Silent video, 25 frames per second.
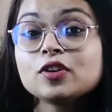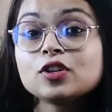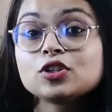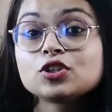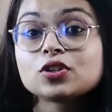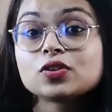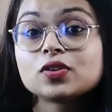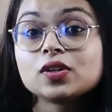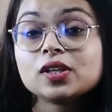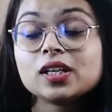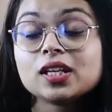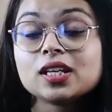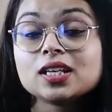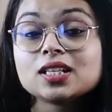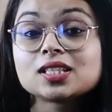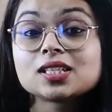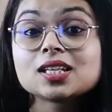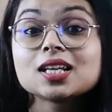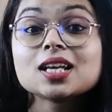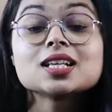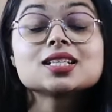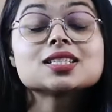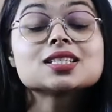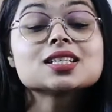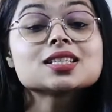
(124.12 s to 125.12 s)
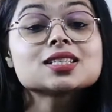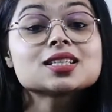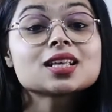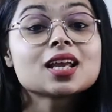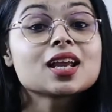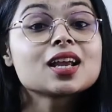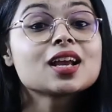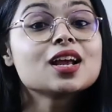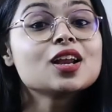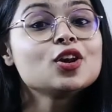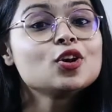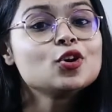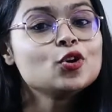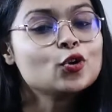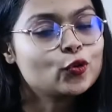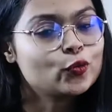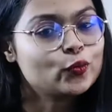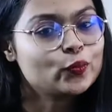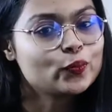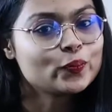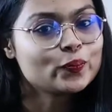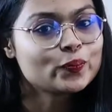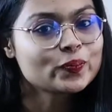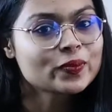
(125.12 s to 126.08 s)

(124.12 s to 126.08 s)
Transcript: feature released is the single loop.